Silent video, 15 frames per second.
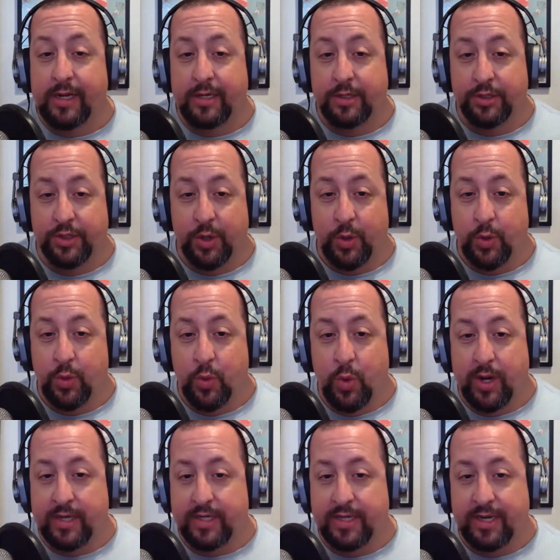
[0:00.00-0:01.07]
So
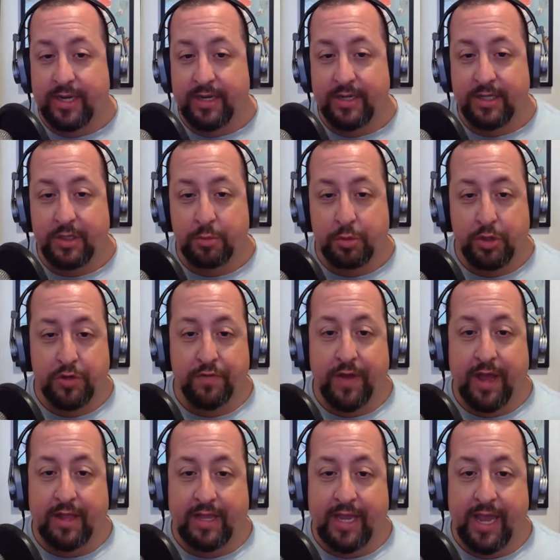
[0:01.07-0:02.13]
what does Blue
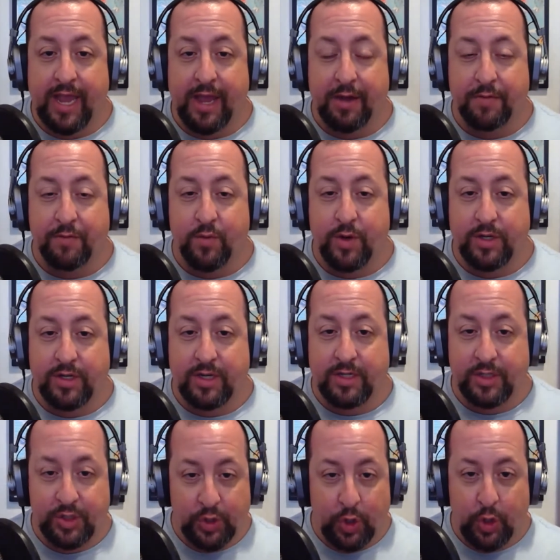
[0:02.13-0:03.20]
Valley have? What
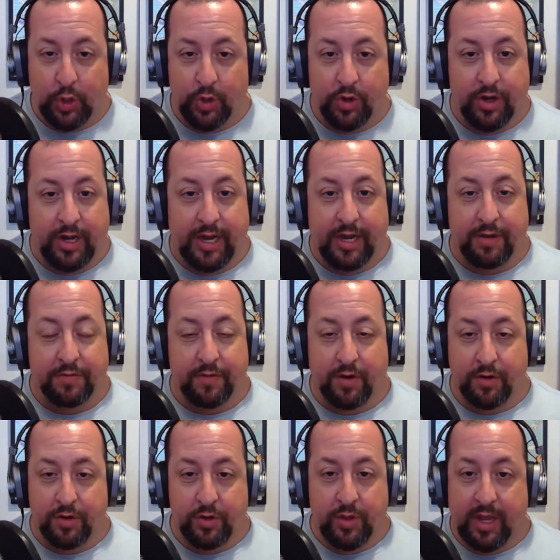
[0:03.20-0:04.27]
does Stargirl have?
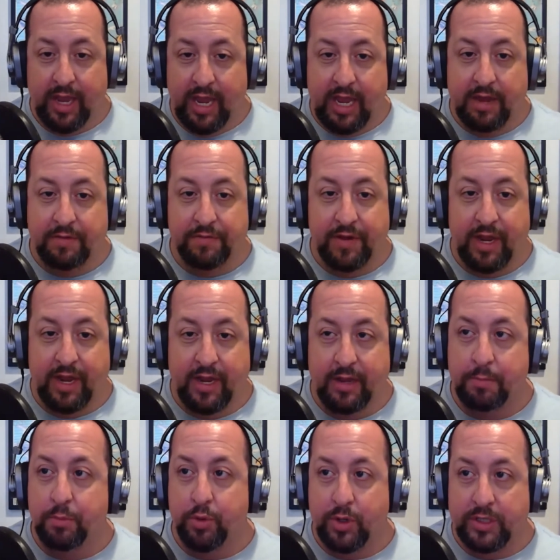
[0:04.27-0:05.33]
Or do they have
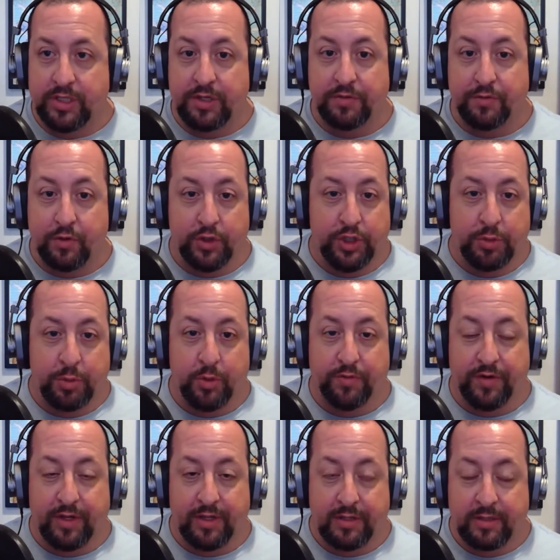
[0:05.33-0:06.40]
a prison for
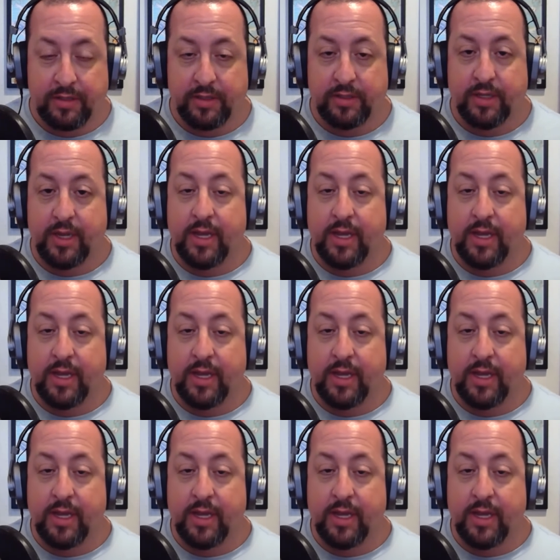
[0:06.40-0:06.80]
supervillains?